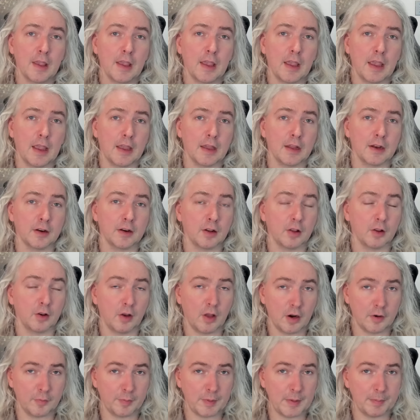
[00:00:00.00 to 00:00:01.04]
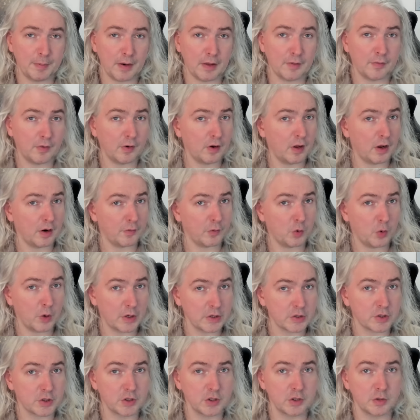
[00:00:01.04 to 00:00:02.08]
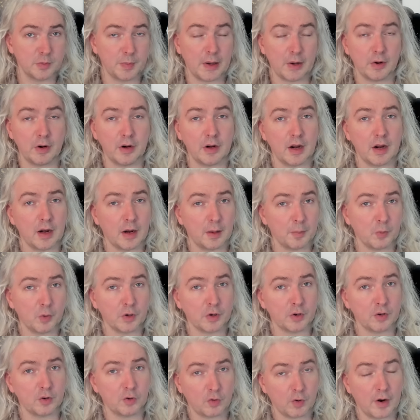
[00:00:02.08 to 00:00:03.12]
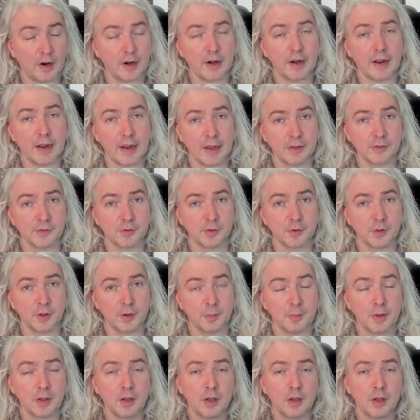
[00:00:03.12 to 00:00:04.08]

And a lot of people have a lot of questions about it, and I'm going to try to answer them.